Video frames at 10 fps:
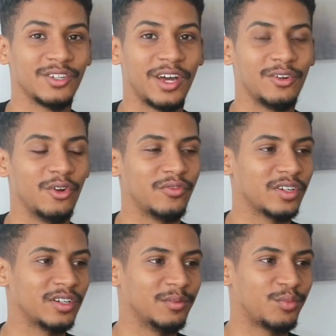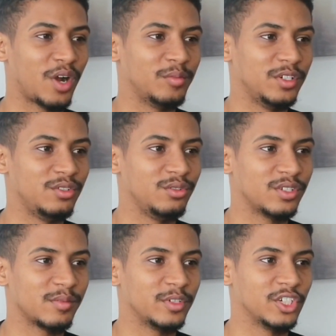So I don't know if they're gonna probably do
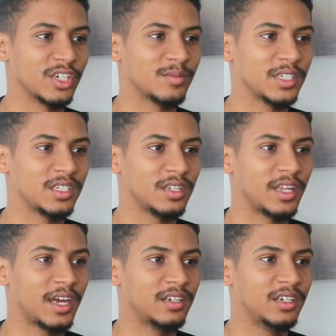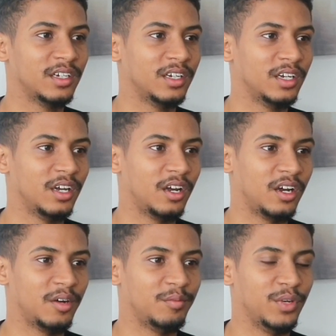some adjustments to that,
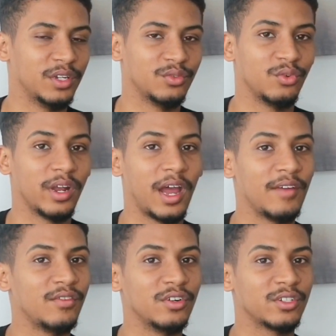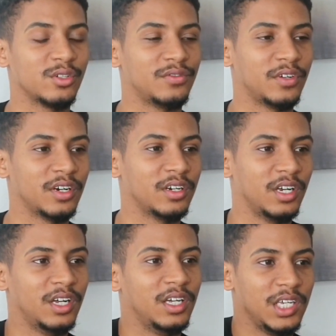but what I've noticed so far,
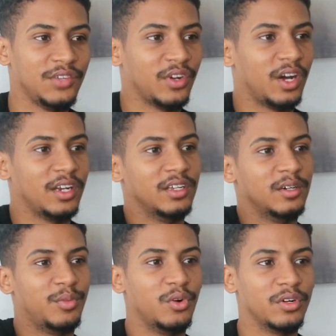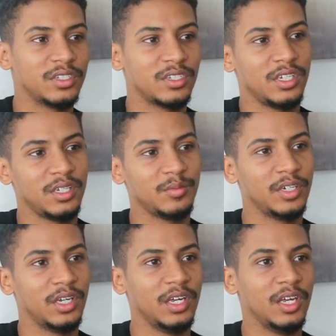even on the opponent's team,
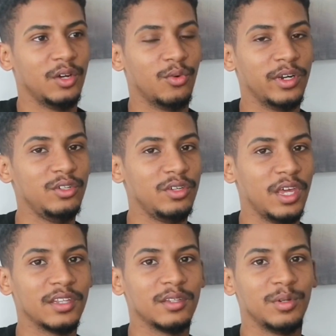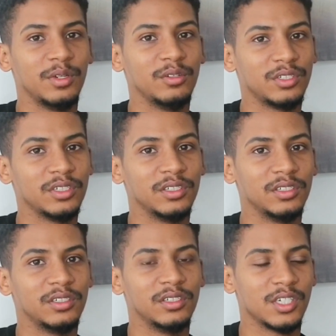when you get the payload
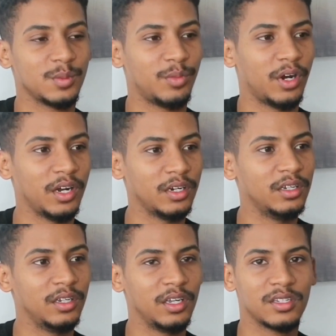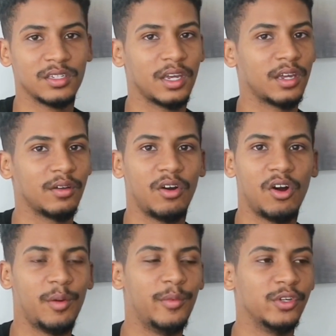to the spawn, it's like
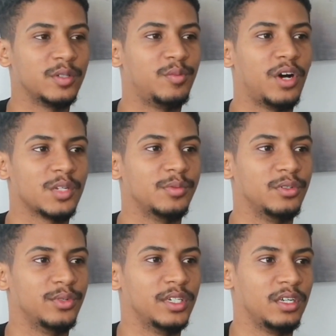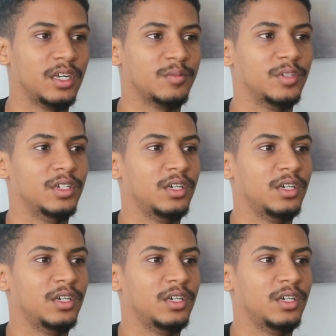almost impossible to win the game.